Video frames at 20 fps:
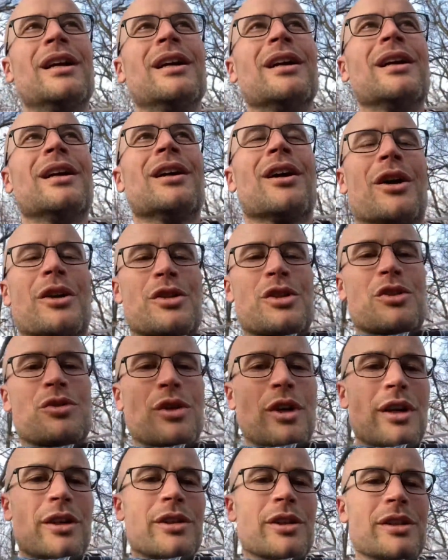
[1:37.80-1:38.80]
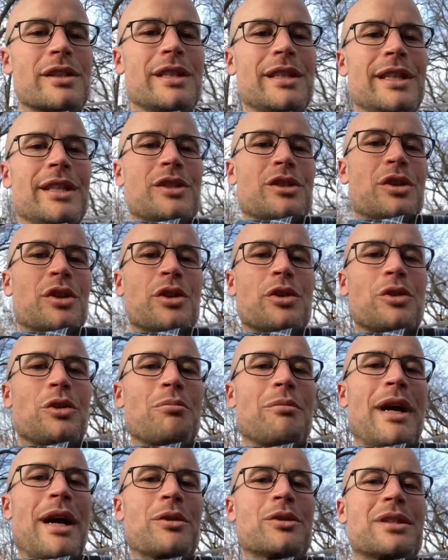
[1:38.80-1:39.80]
are stronger than the eternal
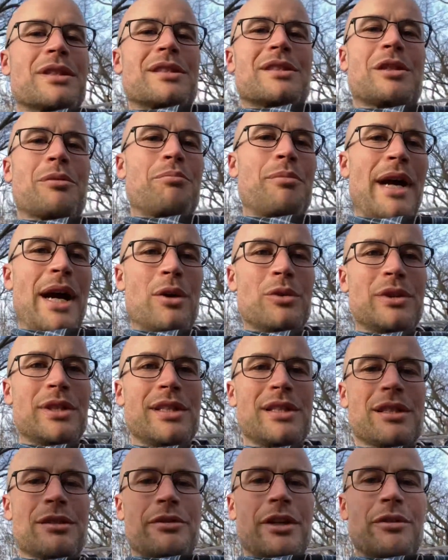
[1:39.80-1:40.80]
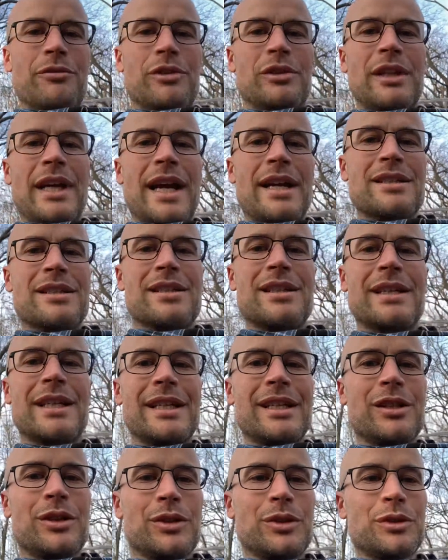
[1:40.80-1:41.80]
mountains. The bounties of everlasting
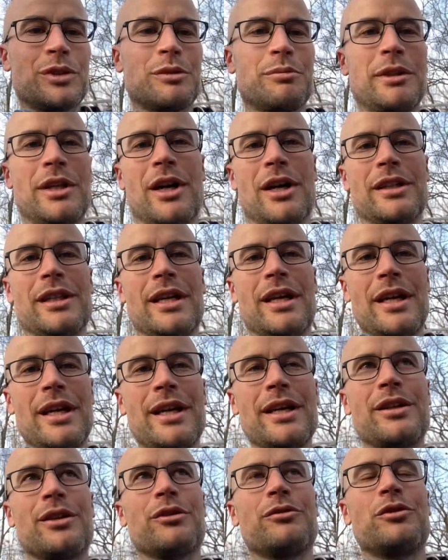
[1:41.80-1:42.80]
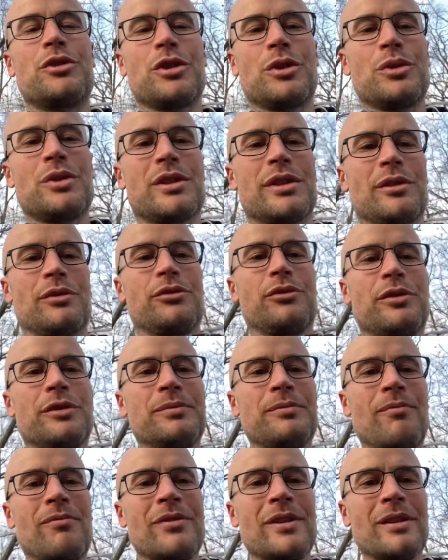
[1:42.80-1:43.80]
hills be on the head of Joseph."
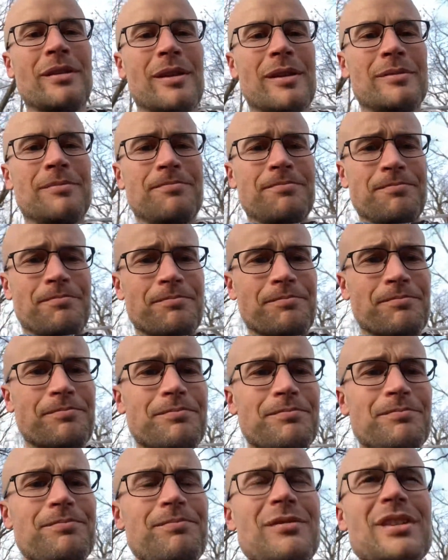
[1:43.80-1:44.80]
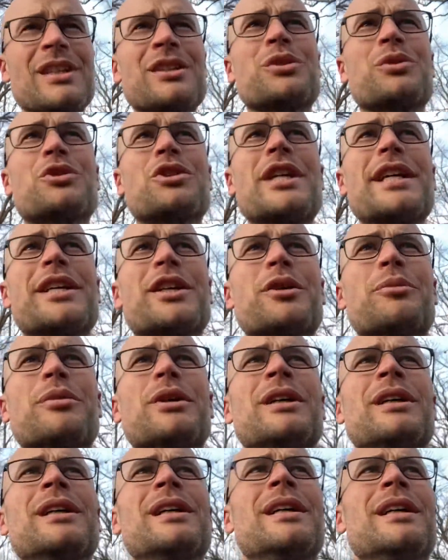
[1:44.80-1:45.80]
So Jacob
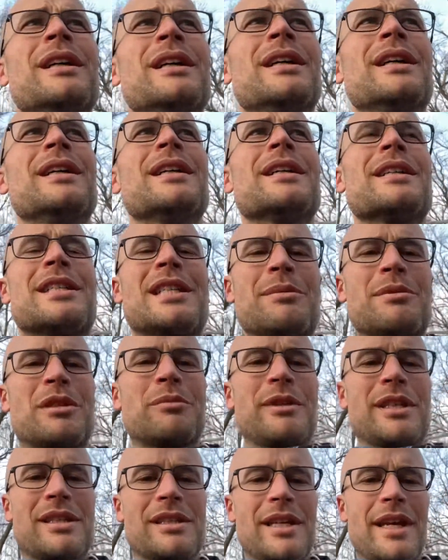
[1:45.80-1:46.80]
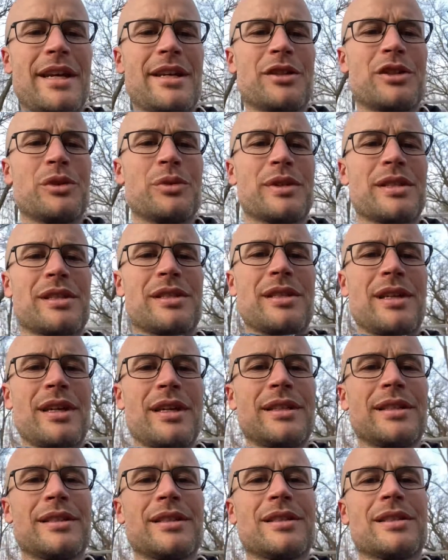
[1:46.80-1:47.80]
seems to be saying to his
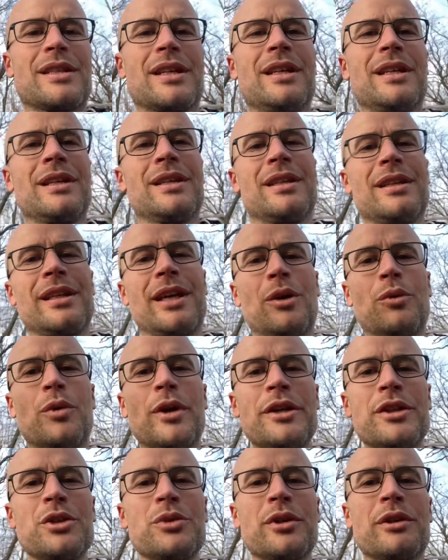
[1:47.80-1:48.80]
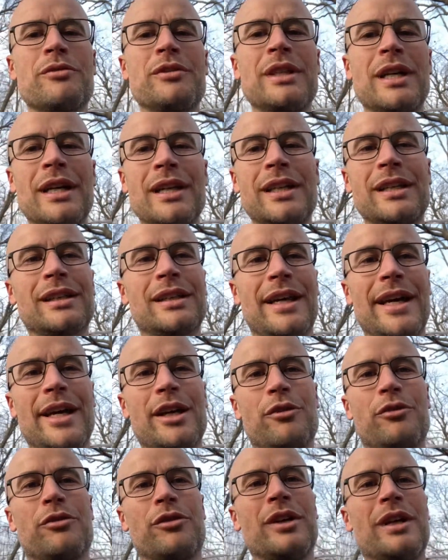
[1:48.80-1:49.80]
sons that what you have done in
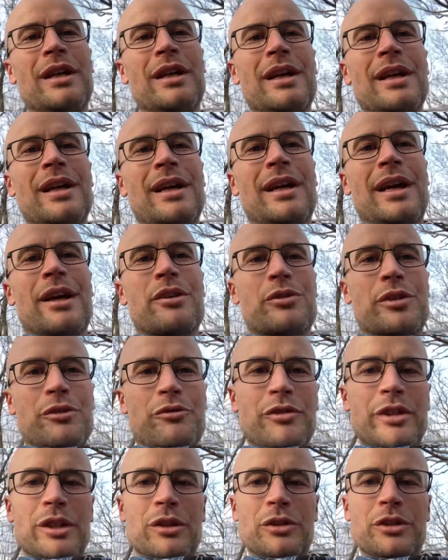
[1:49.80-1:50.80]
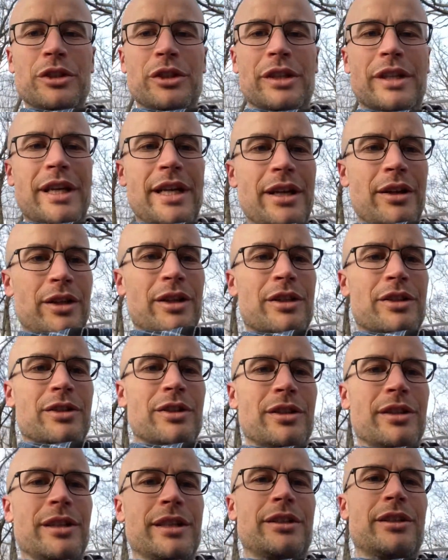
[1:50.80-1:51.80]
life has revealed your
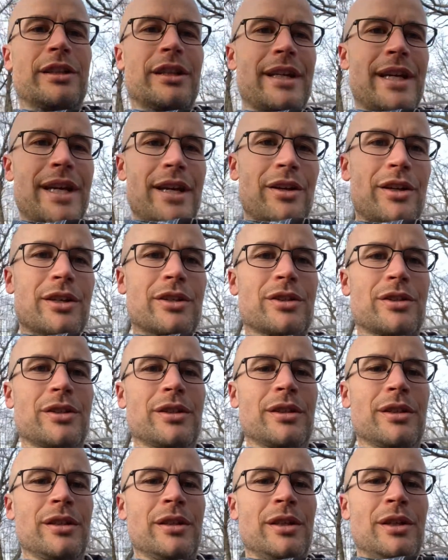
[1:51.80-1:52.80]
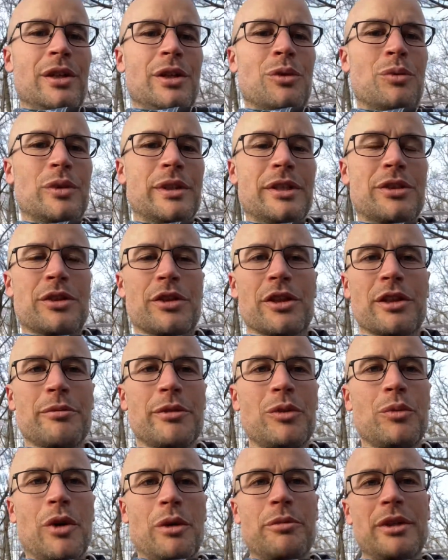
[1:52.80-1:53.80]
character, and your character will
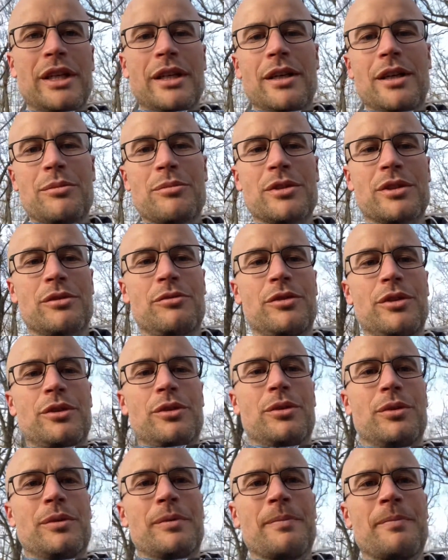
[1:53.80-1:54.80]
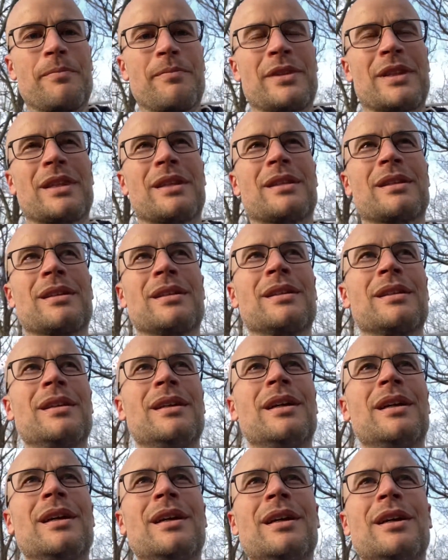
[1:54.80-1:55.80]
determine what becomes of you.
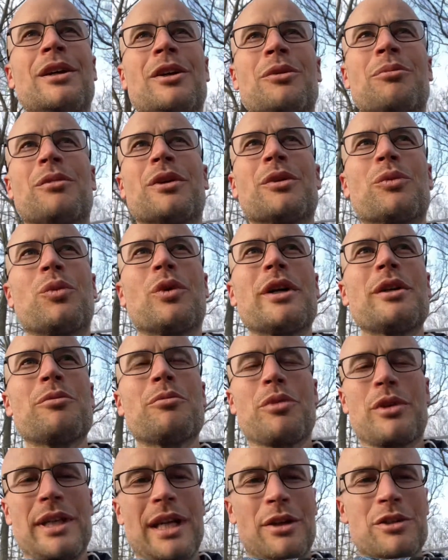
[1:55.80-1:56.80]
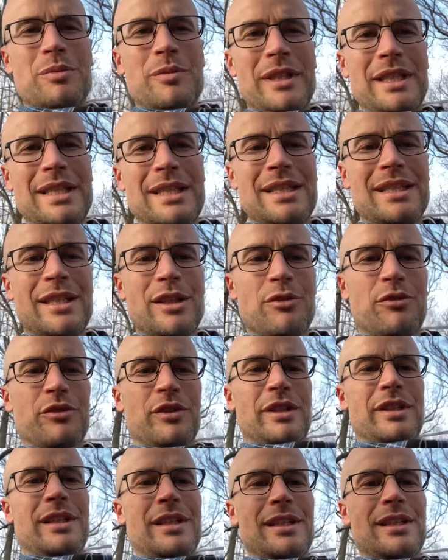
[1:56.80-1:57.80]
But one pronouncement is
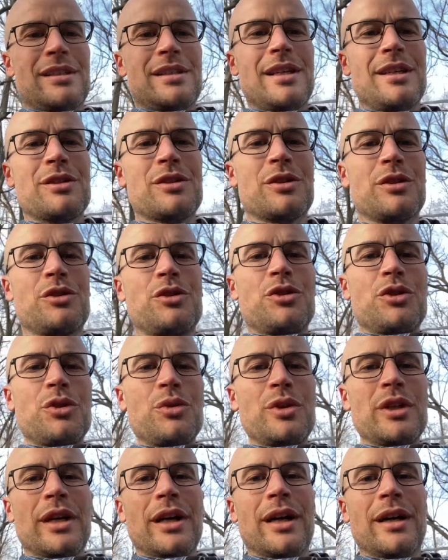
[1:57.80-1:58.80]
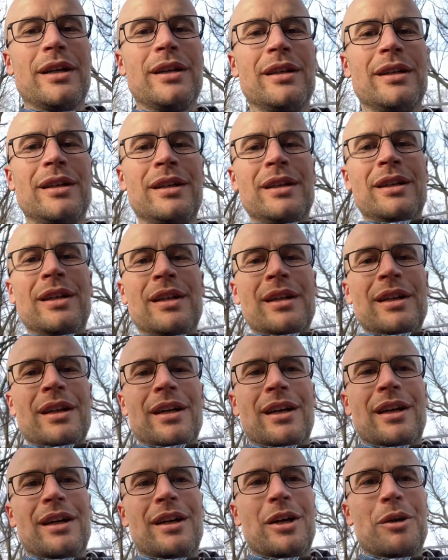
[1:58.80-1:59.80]
different. He says to Judah,
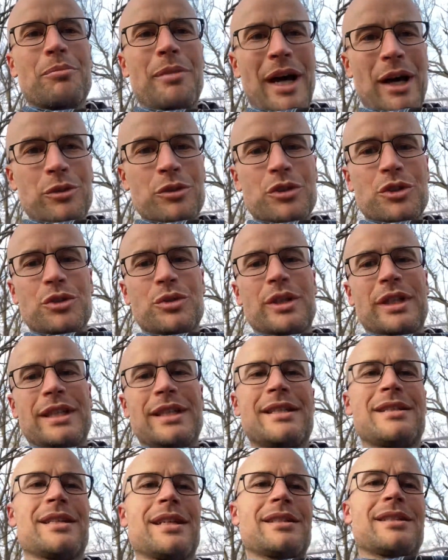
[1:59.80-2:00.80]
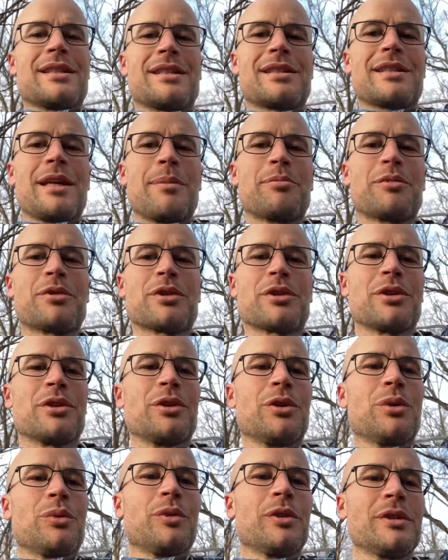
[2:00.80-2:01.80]
about Judah, he says, "The
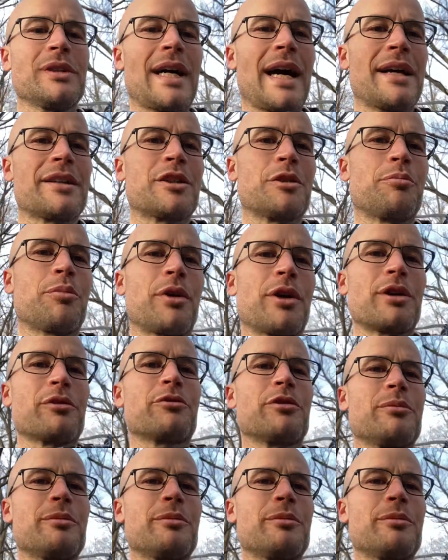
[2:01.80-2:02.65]
scepter will not depart from